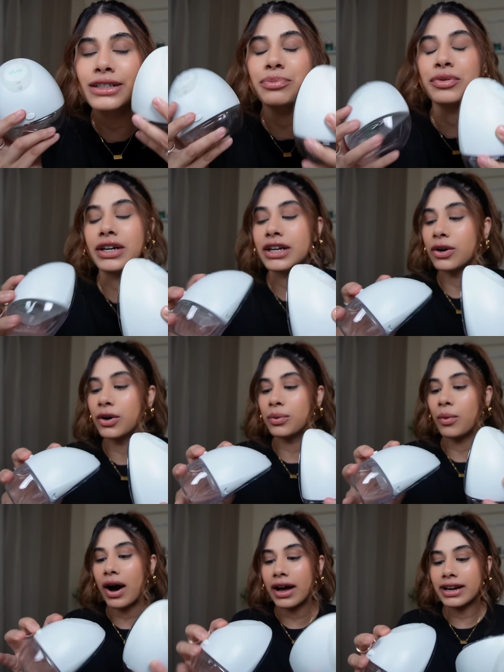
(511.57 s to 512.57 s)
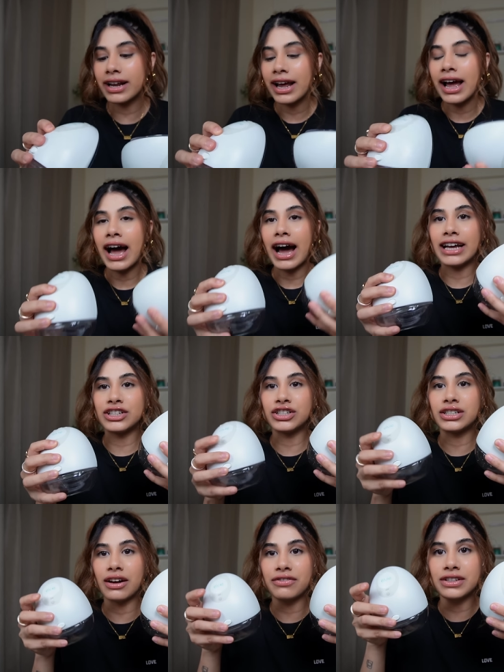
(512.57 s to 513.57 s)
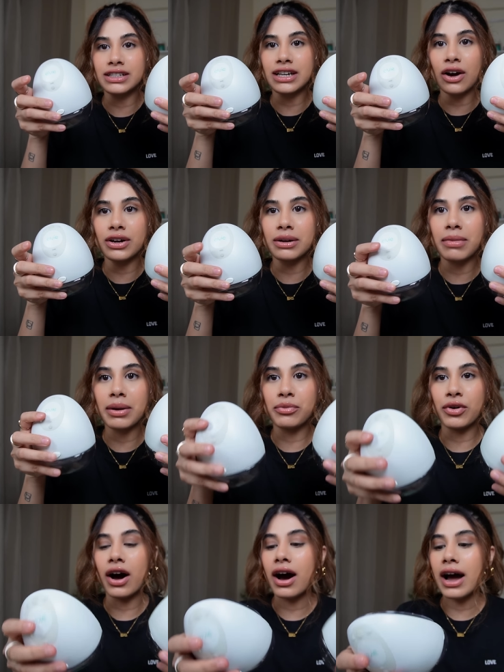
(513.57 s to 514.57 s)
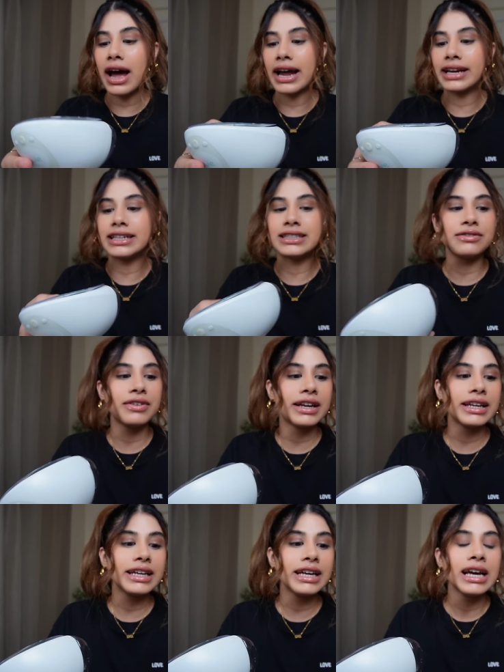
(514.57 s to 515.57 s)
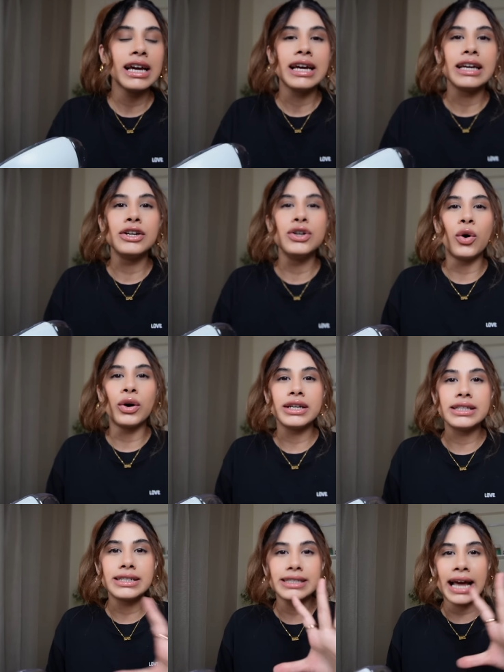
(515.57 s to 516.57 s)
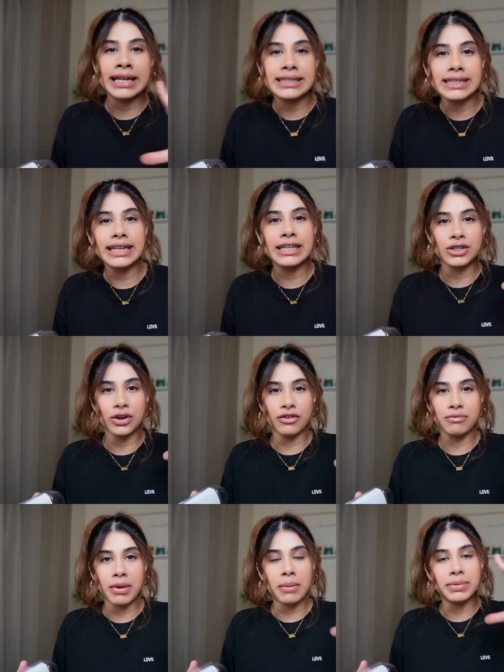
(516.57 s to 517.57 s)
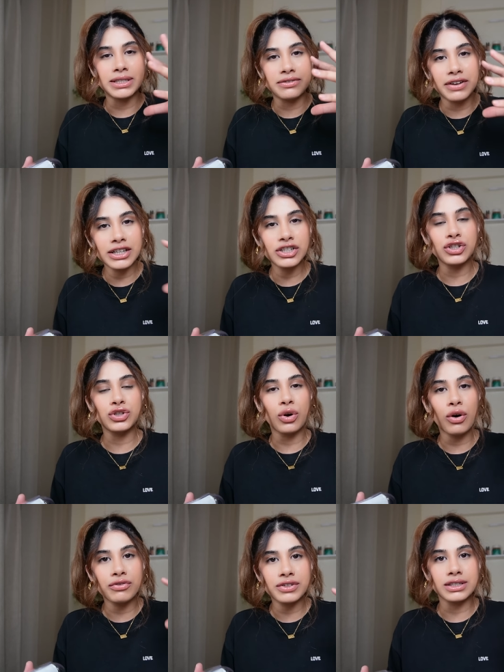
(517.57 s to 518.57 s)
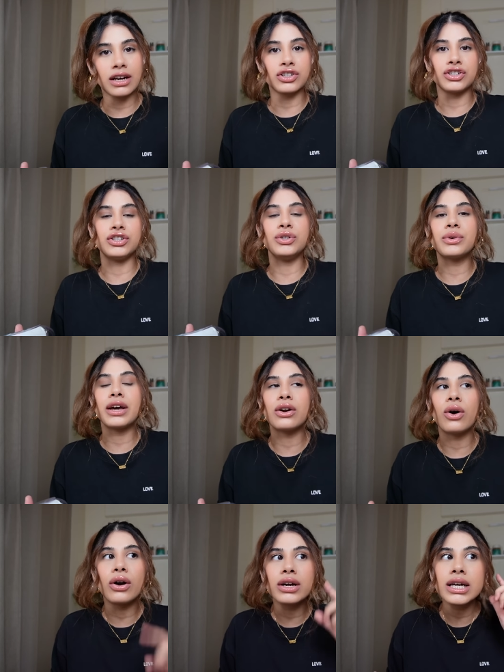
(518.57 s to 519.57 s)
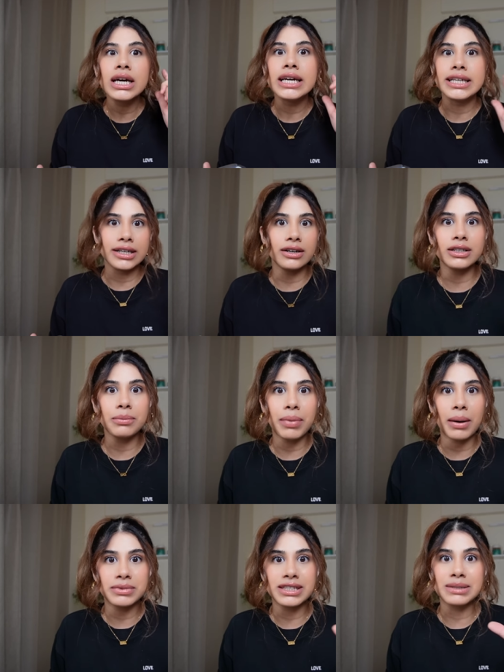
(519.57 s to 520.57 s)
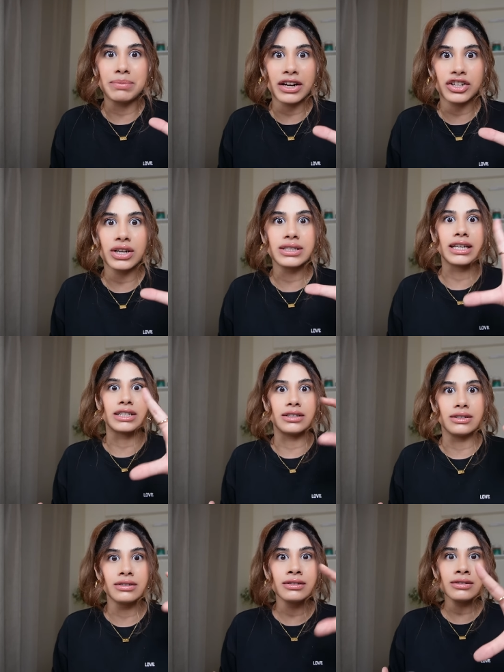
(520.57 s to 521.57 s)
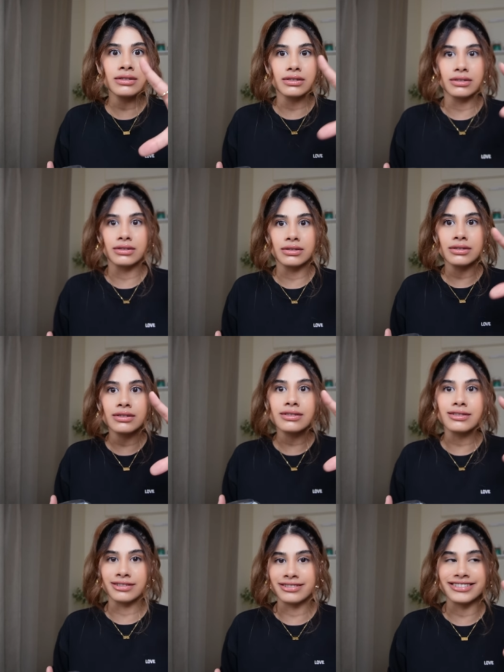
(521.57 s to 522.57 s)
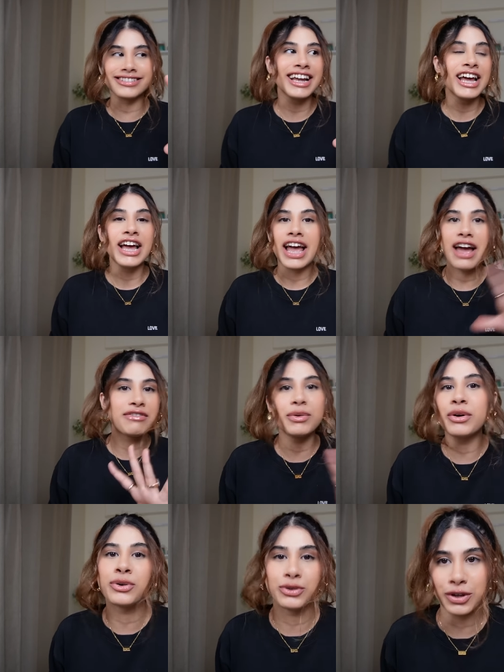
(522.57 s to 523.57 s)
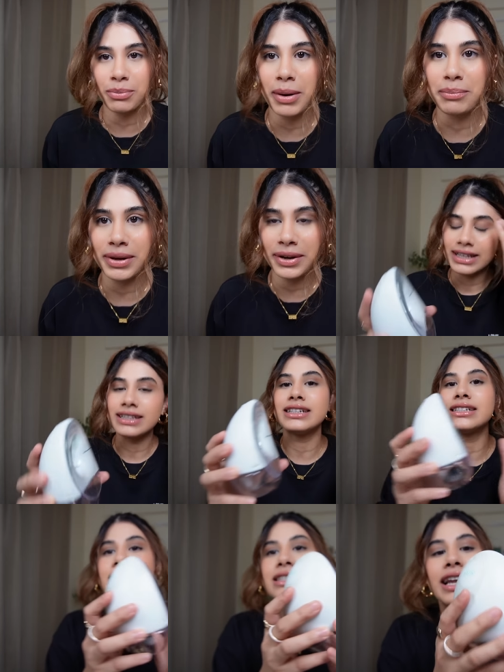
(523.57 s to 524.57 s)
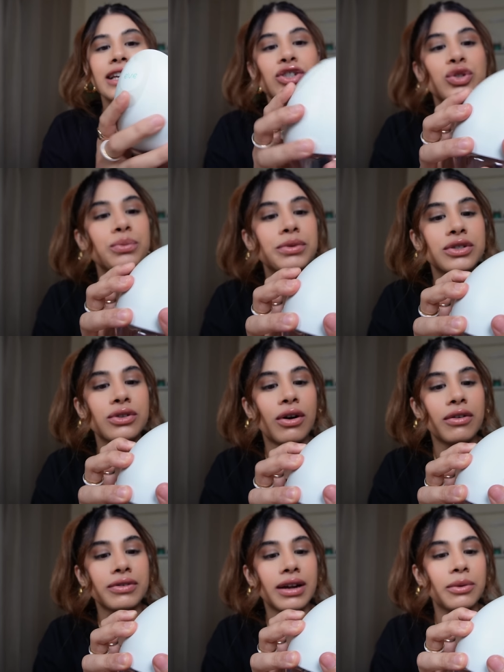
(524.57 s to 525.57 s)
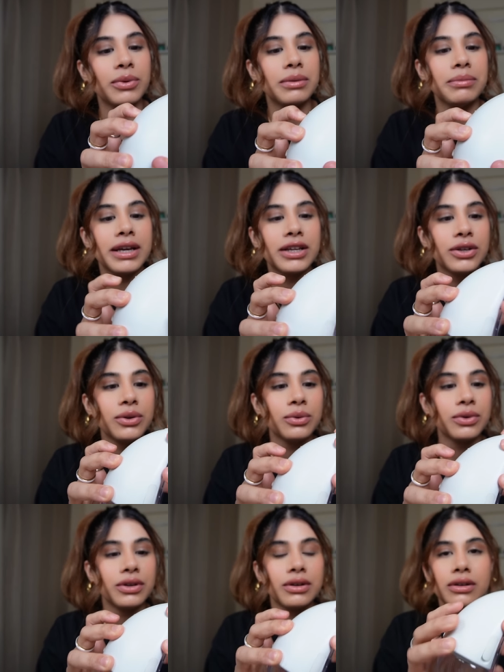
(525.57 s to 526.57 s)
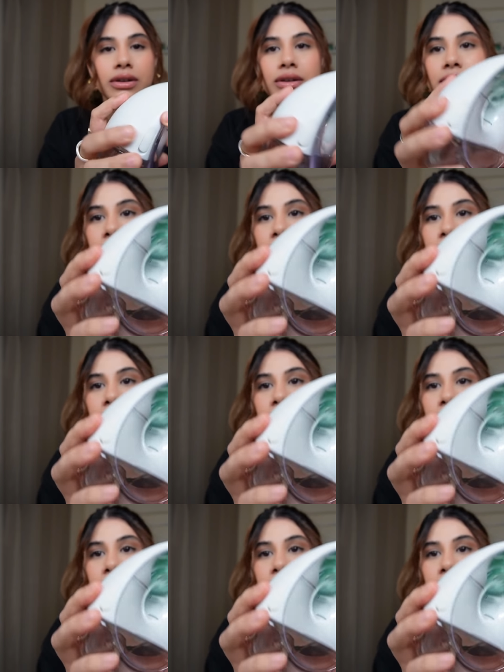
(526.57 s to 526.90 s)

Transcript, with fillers: is a pretty good one. I just stuffed this down in my bra and it's a very noise cancelling sort of pump. It's a very soft suction. You cannot hear the pumps. The Spectra is like dun, dun, dun, everyone knows you're pumping. This is like super soft. I will make you hear it.